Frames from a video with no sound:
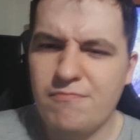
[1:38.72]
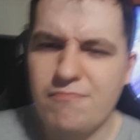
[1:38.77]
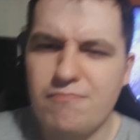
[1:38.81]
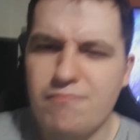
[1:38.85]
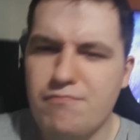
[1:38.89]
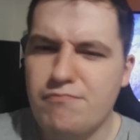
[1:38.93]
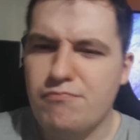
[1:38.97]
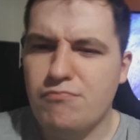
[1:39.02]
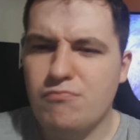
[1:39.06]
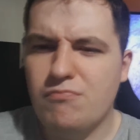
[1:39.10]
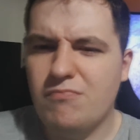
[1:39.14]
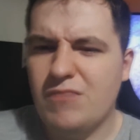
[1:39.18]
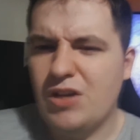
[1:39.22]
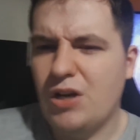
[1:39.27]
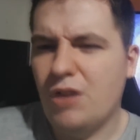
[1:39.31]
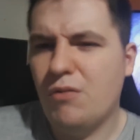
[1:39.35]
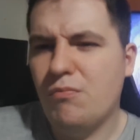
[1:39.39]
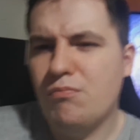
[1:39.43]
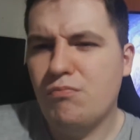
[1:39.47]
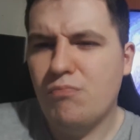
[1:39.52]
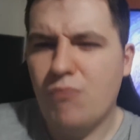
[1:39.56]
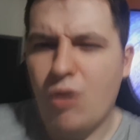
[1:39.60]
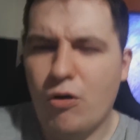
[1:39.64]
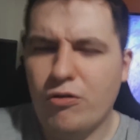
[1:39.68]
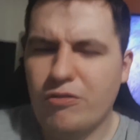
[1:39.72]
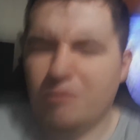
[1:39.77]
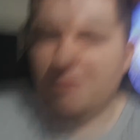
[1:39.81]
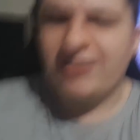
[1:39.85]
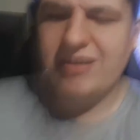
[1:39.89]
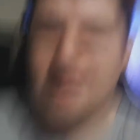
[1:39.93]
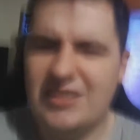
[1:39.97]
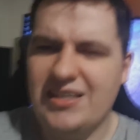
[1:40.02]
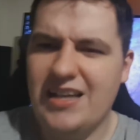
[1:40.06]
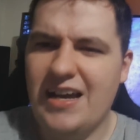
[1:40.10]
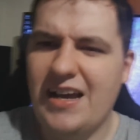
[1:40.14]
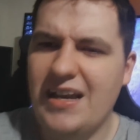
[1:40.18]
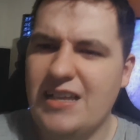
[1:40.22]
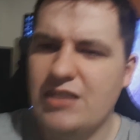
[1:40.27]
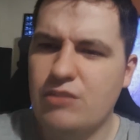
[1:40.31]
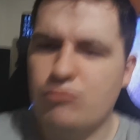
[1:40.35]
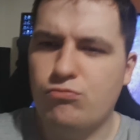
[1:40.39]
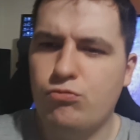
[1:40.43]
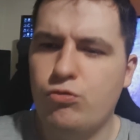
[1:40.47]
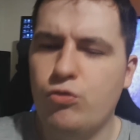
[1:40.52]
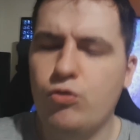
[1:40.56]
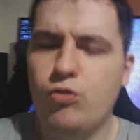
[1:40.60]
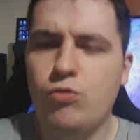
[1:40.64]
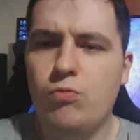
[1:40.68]
moderate
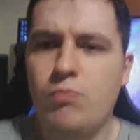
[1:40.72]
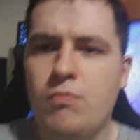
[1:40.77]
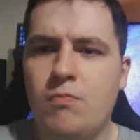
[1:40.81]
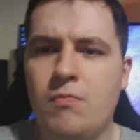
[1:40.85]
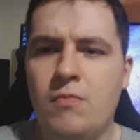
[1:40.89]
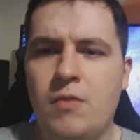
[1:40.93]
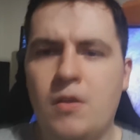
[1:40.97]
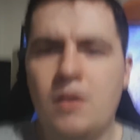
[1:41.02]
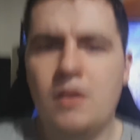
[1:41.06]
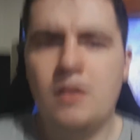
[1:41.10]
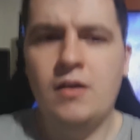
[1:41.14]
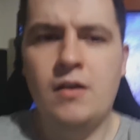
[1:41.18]
sized room,